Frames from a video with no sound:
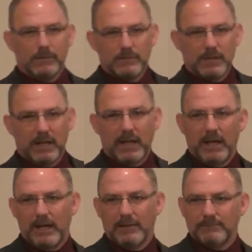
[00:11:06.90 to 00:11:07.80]
saying,
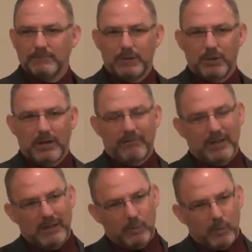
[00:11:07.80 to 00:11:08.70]
Hey, you know, I've
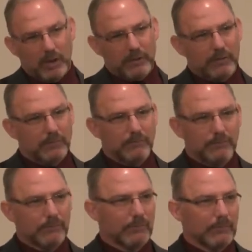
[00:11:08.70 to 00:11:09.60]
got water
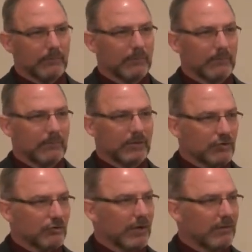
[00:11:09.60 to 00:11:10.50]
to
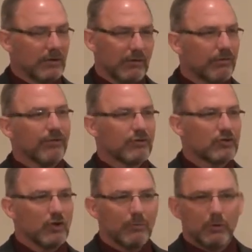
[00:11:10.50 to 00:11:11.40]
drink that you'll thirst
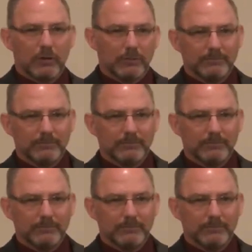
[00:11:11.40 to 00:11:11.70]
no more.